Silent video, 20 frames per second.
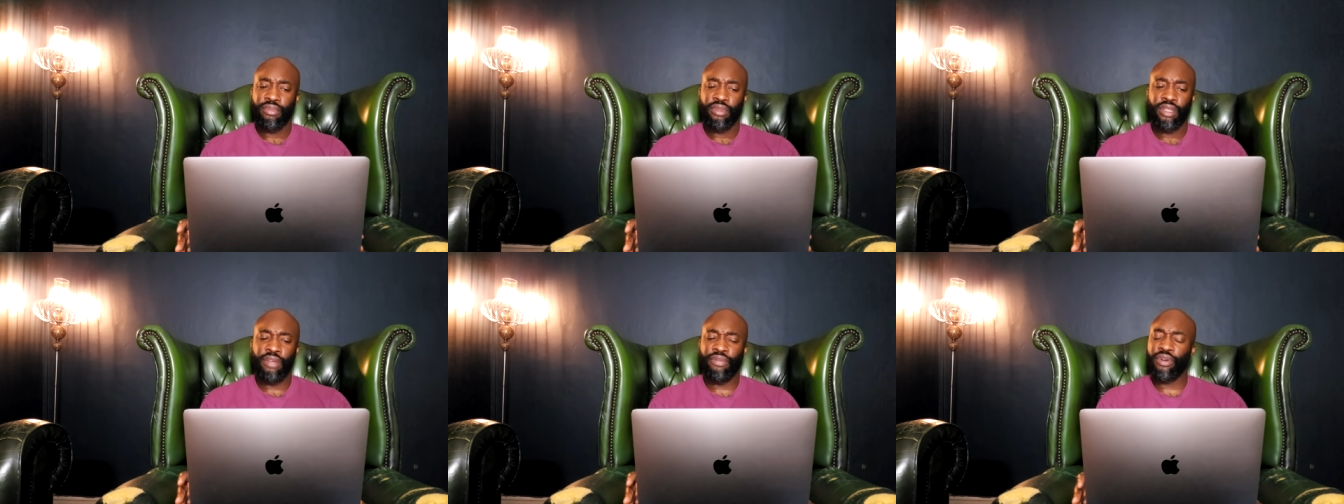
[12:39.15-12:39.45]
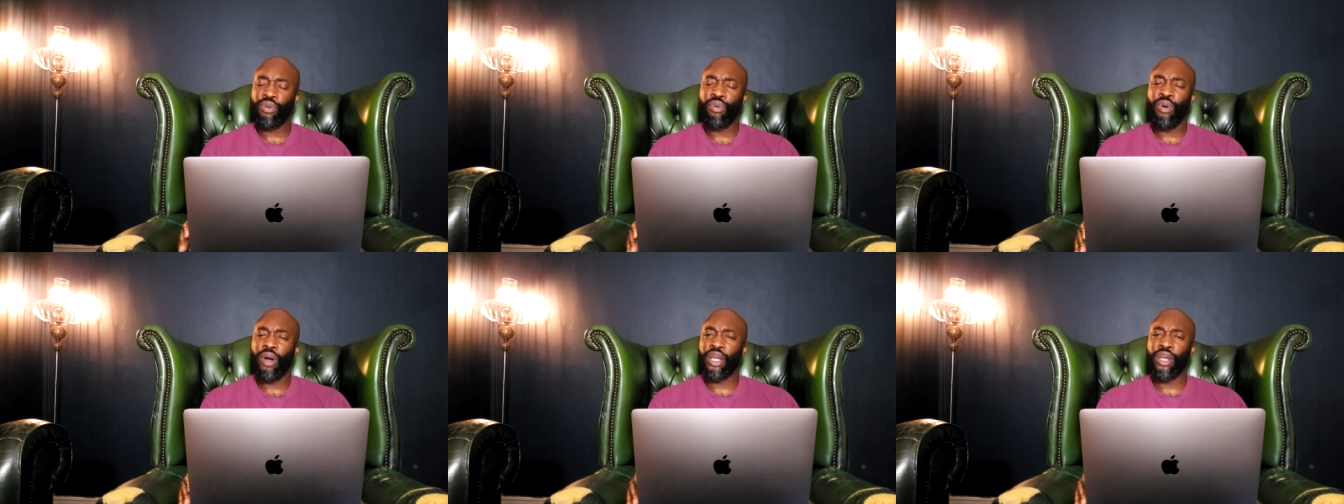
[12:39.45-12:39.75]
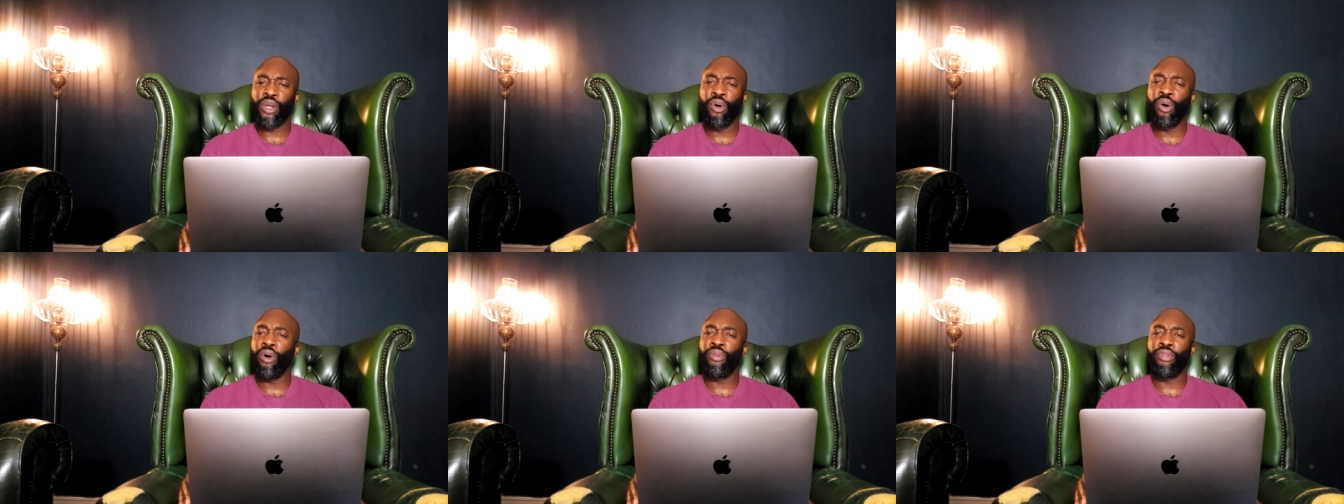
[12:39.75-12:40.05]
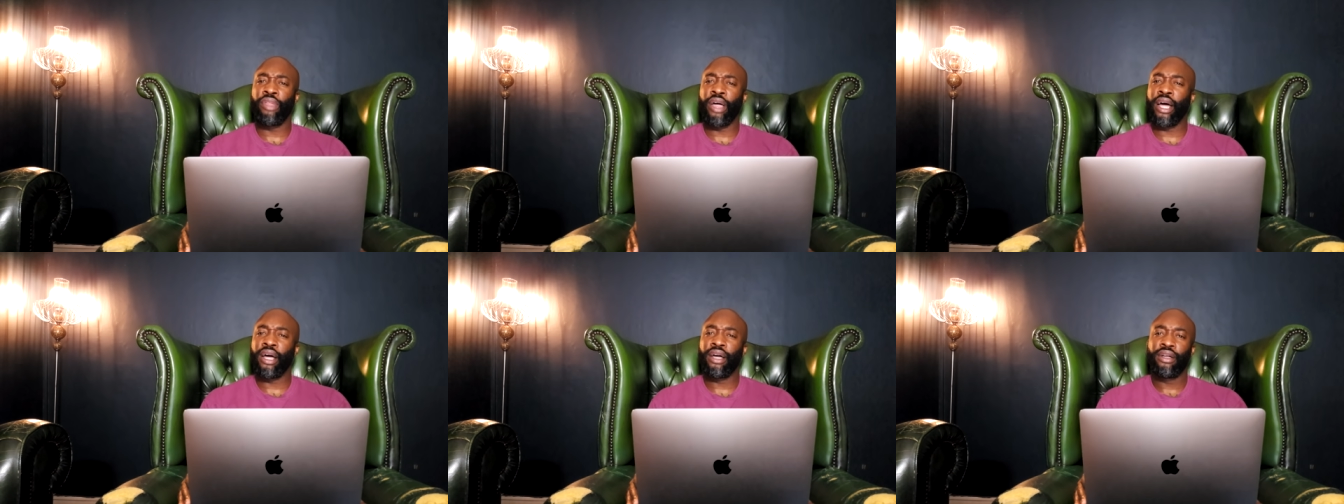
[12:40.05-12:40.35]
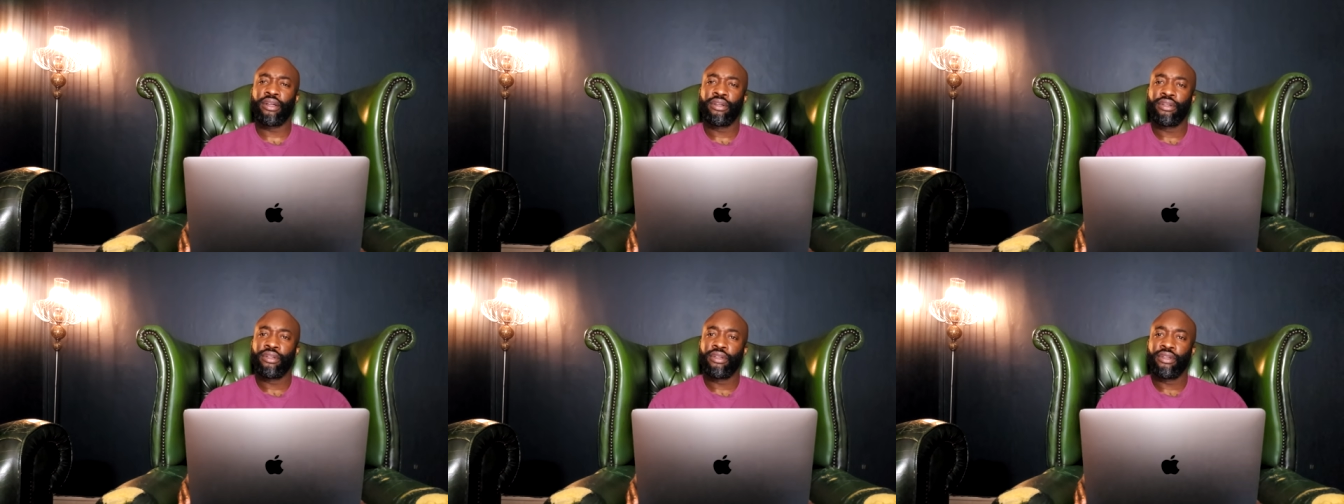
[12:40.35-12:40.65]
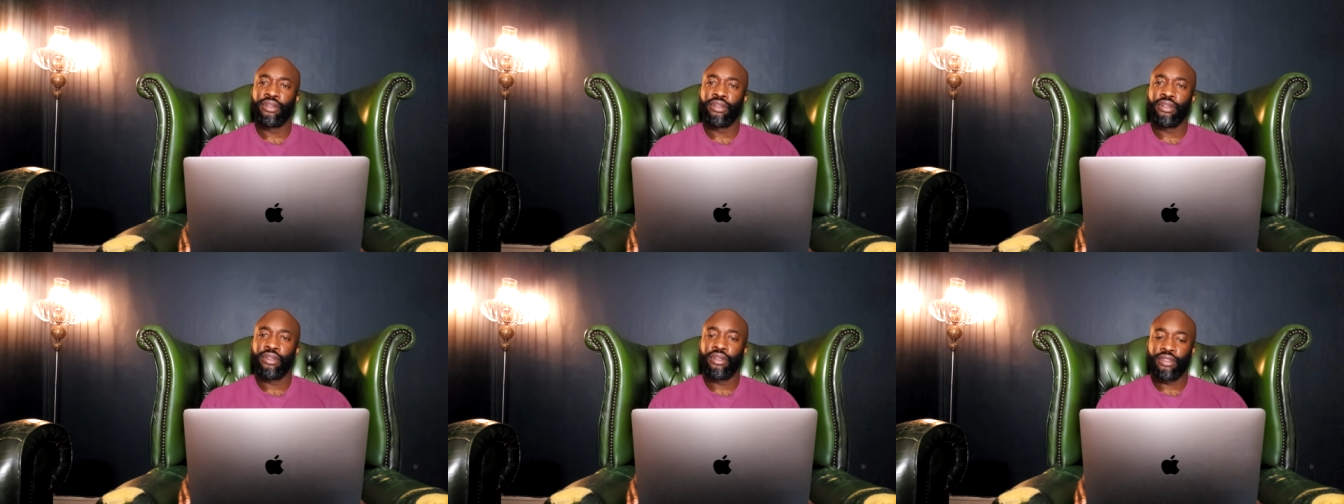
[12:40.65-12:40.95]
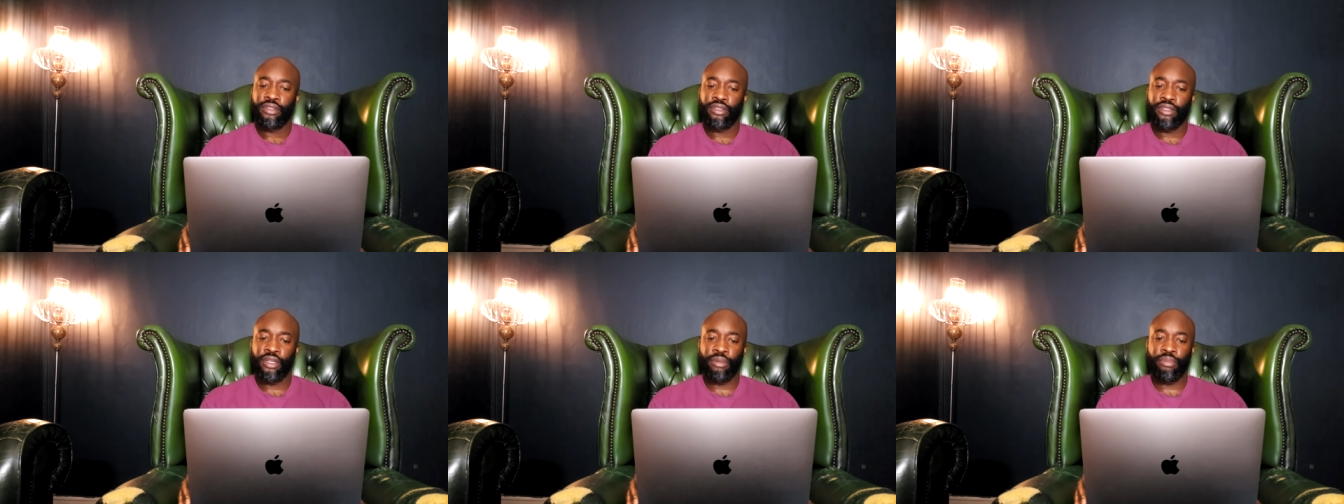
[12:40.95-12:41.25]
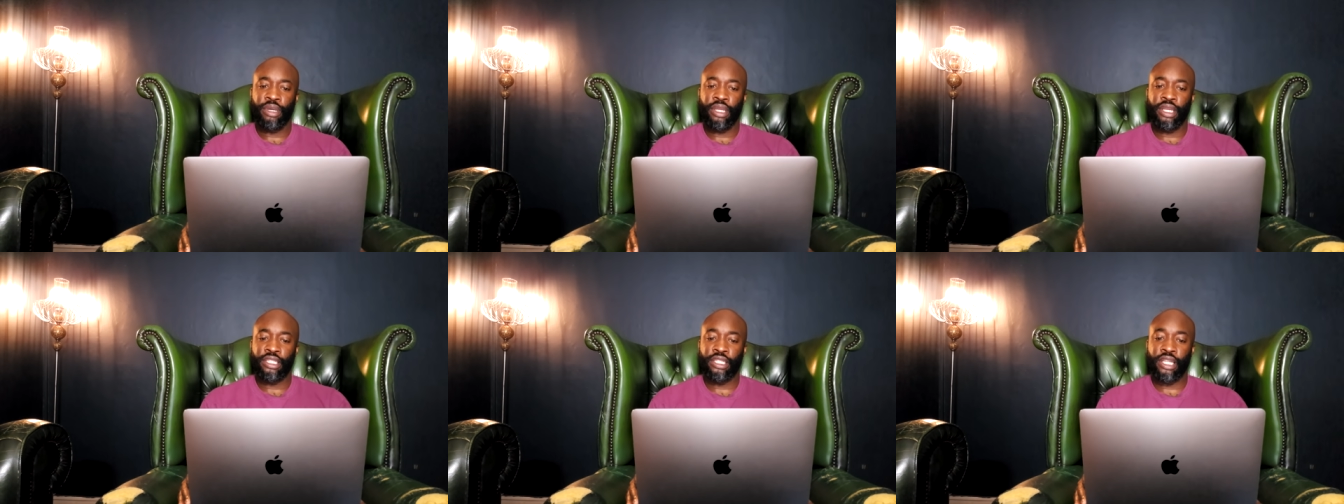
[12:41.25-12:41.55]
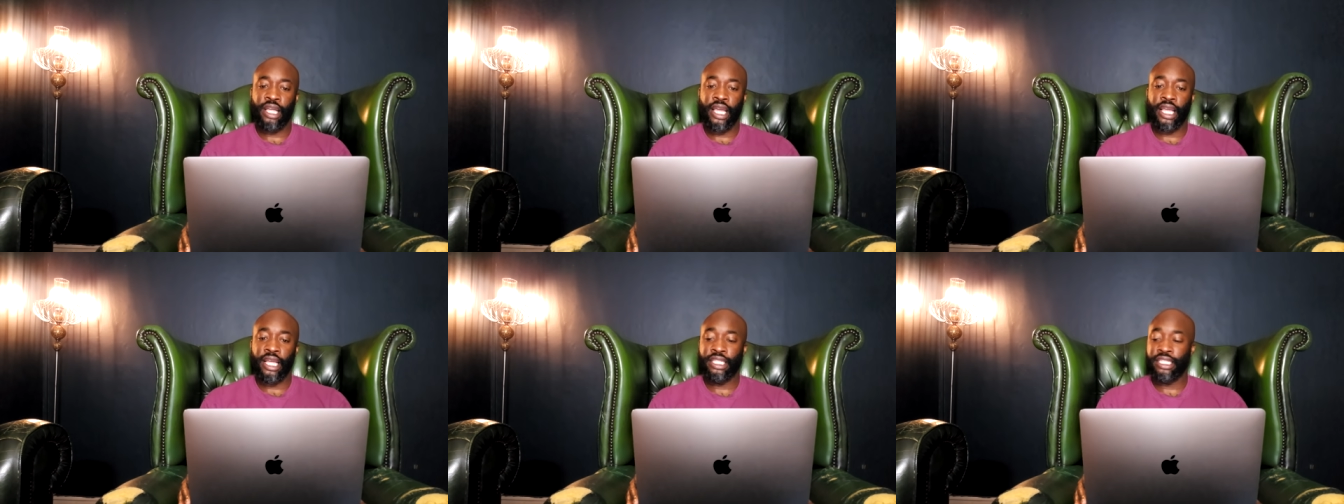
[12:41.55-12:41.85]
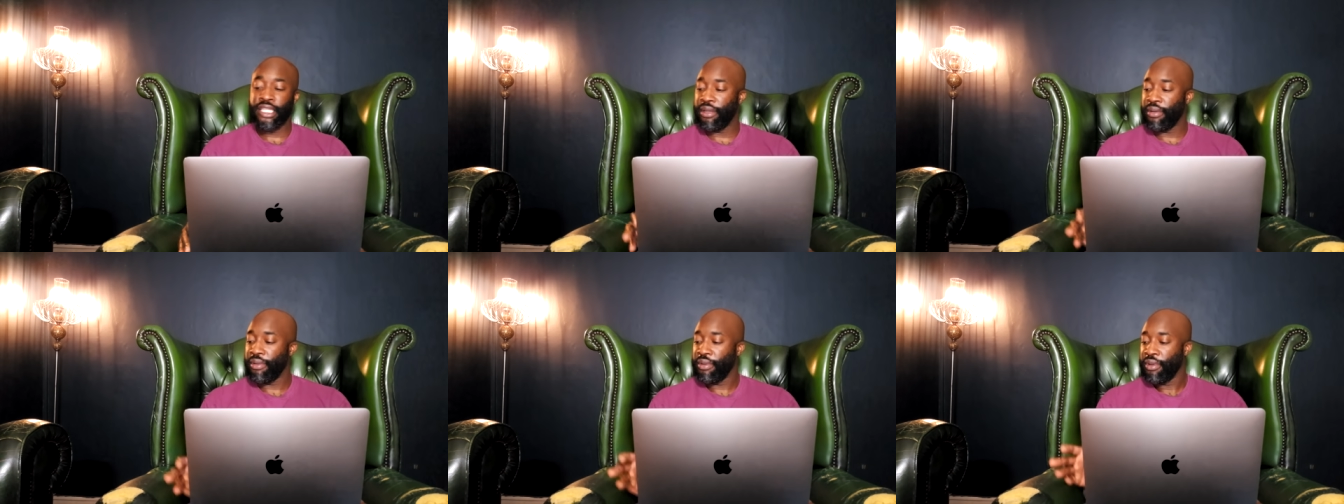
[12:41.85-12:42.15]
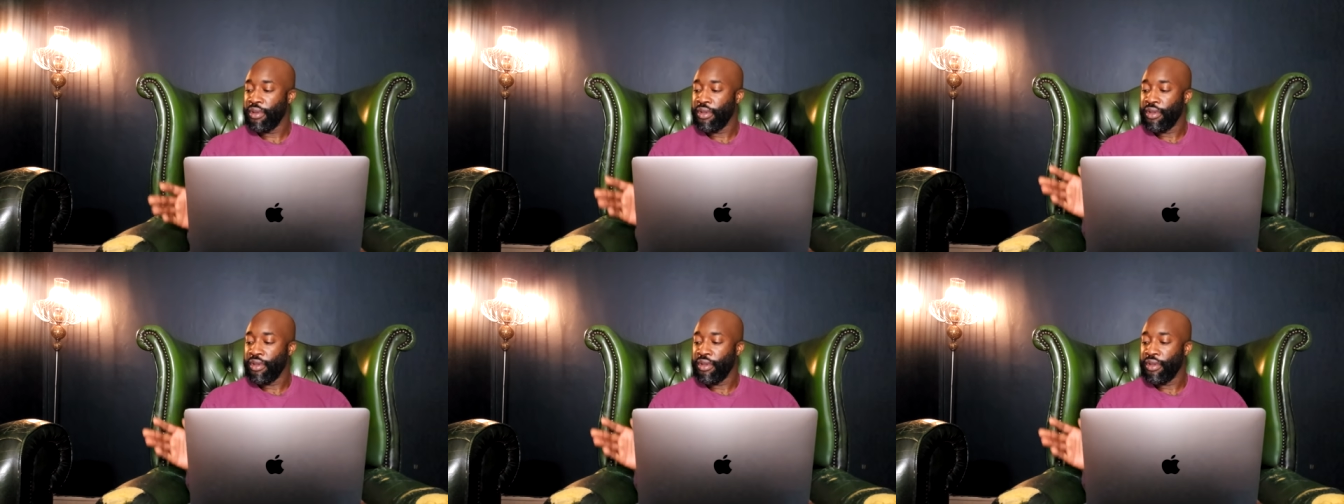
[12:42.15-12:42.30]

never quite got that. Do you know what I mean? It's like, is it,